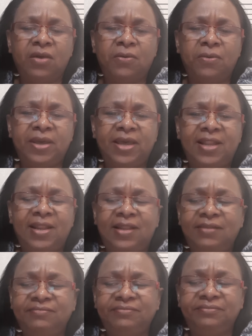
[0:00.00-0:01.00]

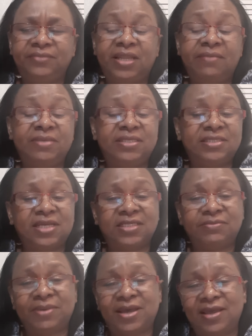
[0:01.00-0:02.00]
Well, let me
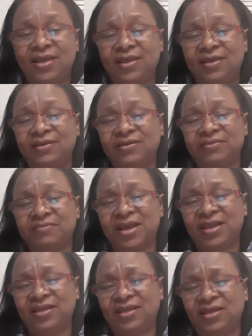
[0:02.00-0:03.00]
start by
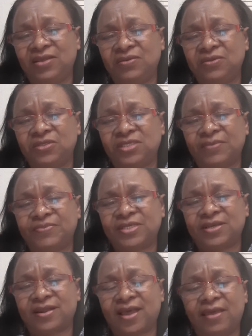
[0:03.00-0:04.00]
reminding you to
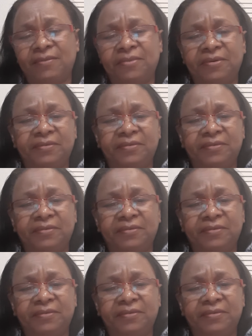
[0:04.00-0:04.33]
subscribe,